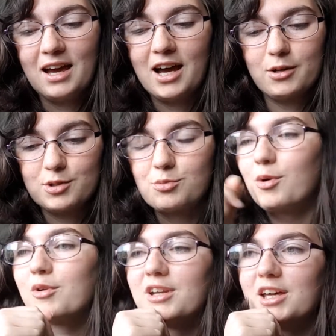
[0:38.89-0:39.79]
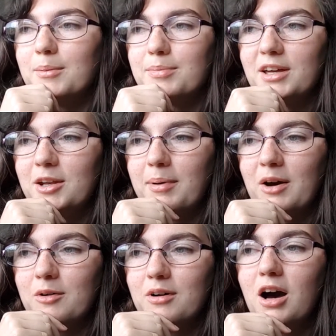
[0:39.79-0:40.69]
I was woken up at
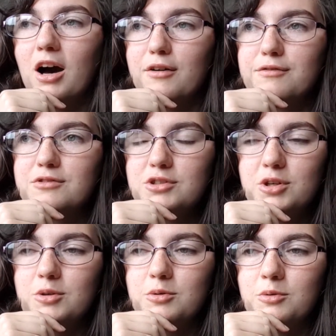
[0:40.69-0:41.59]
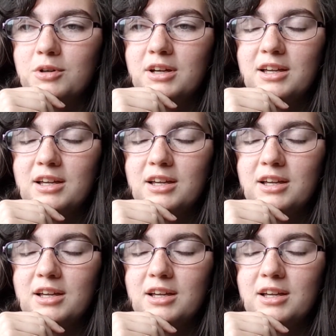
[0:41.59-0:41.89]
about 2:30